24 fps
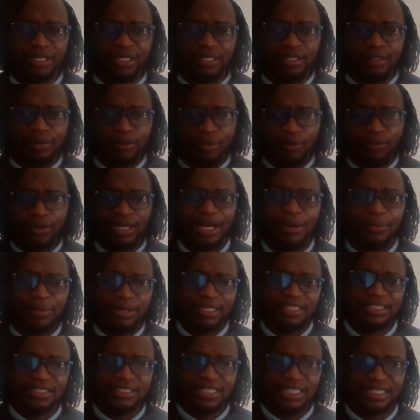But all I
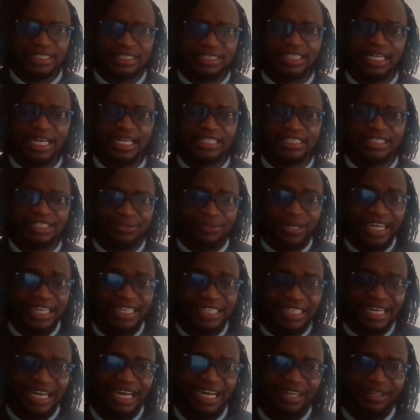want us to understand is
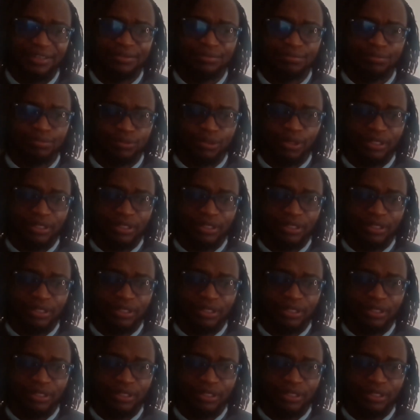right now,